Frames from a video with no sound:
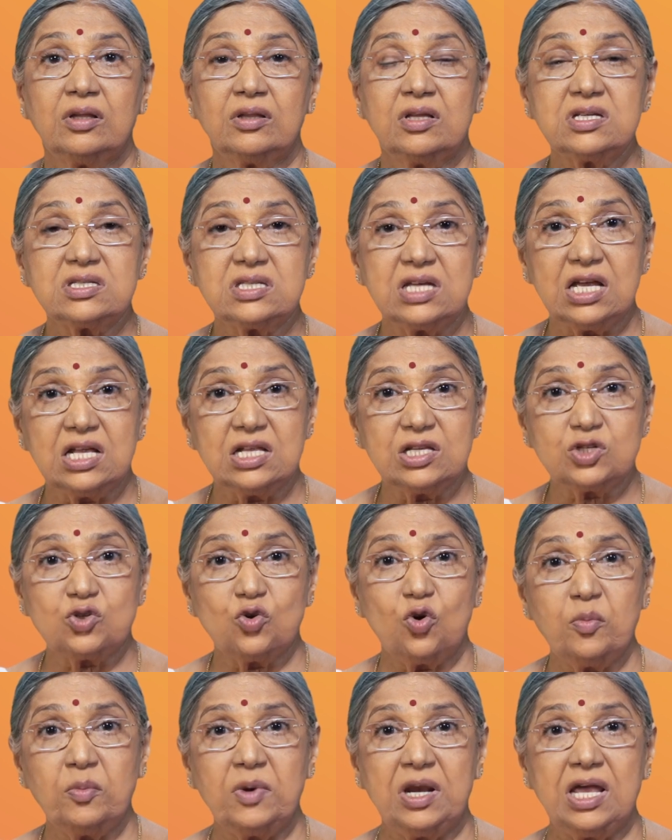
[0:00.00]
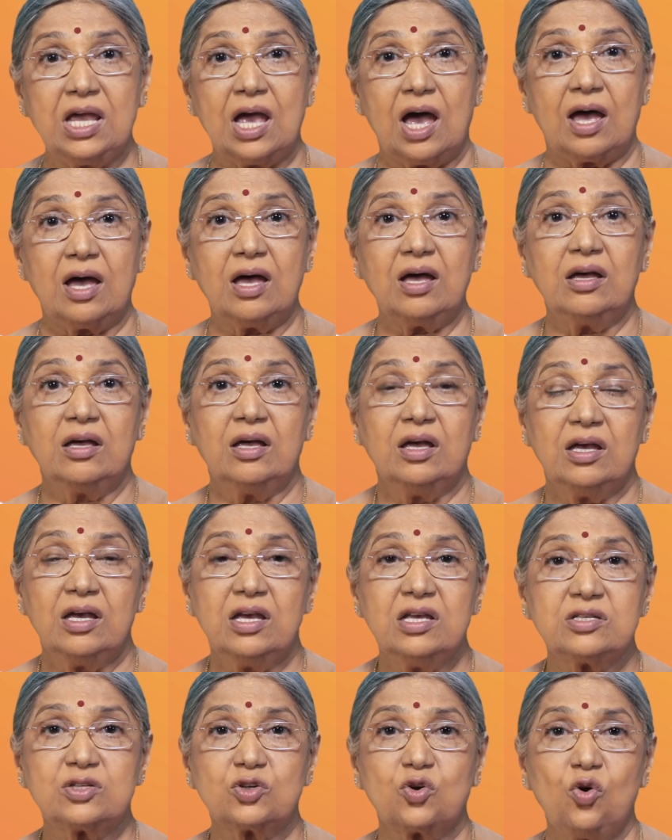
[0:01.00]
This insomnia
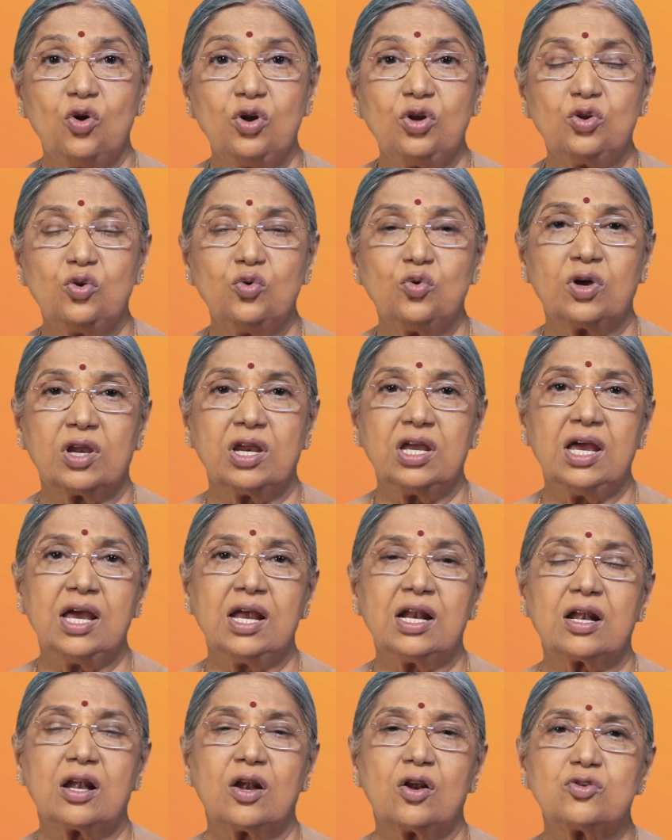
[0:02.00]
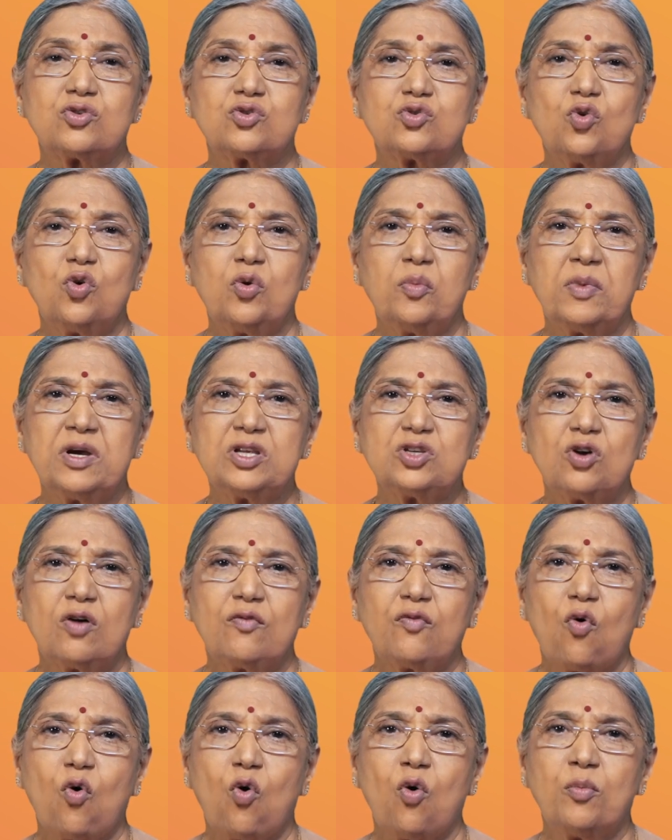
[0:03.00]
is going to create so much
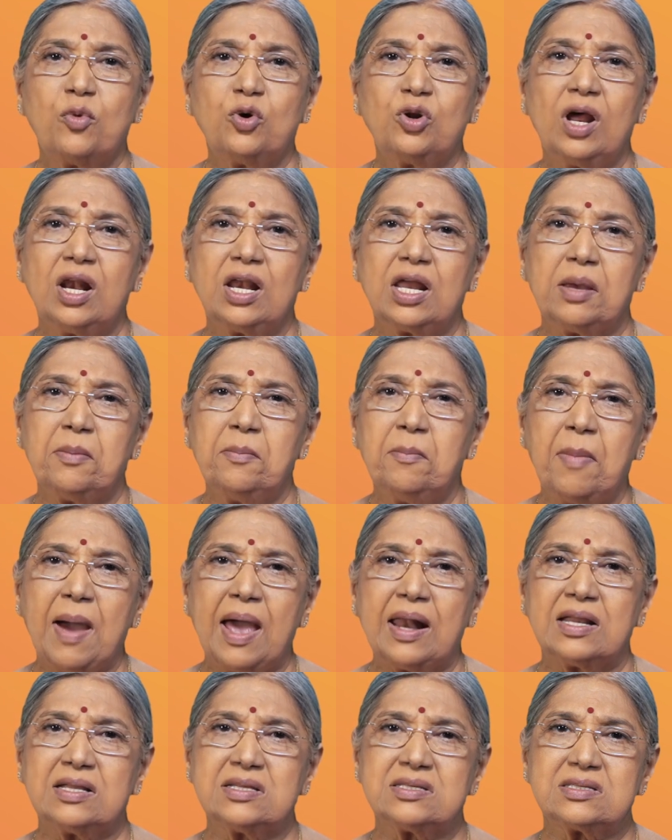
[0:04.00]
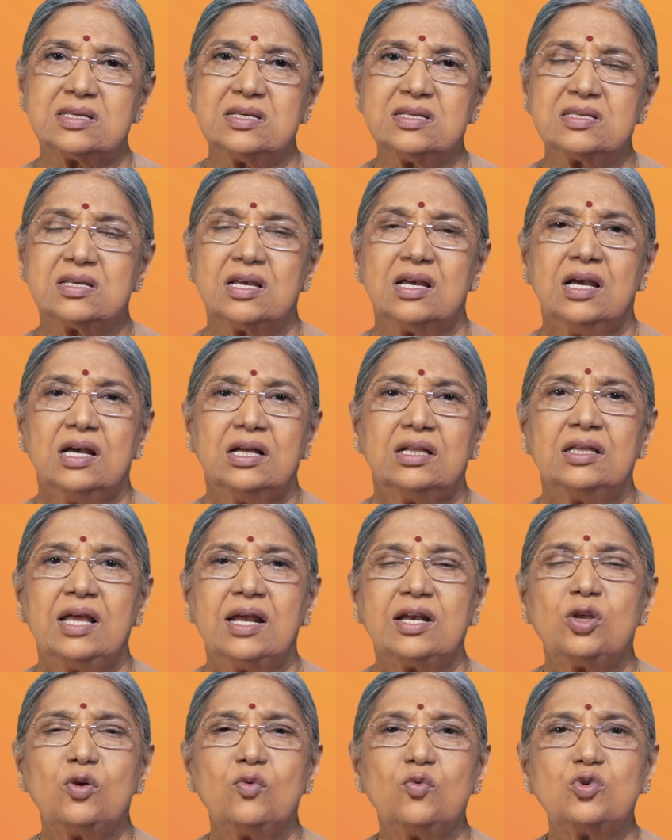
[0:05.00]
of hormonal imbalances
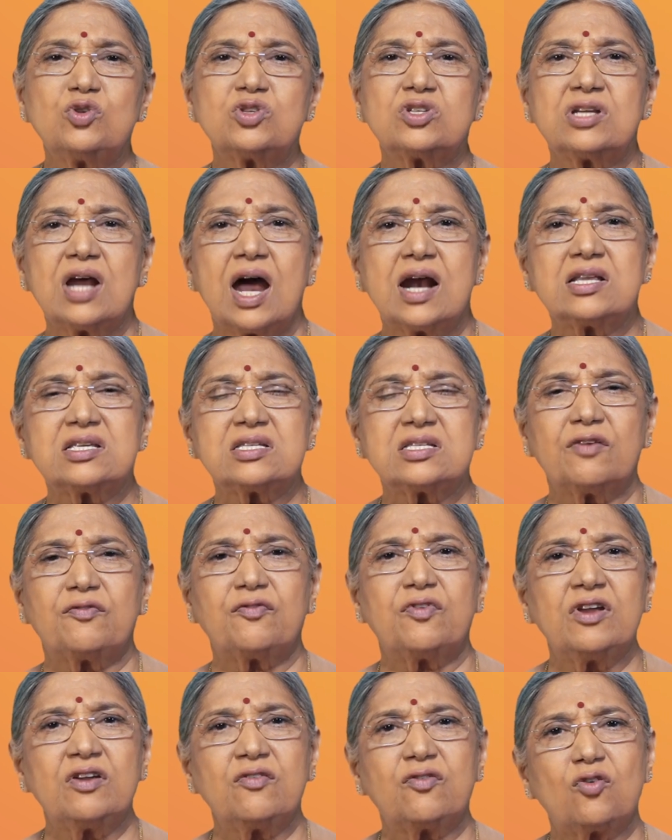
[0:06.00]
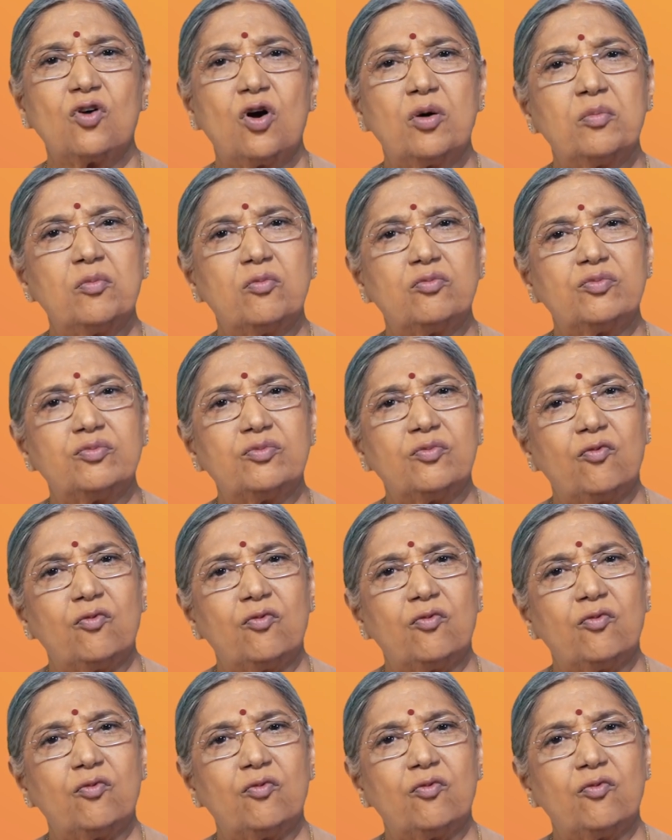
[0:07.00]
that you would start suffering from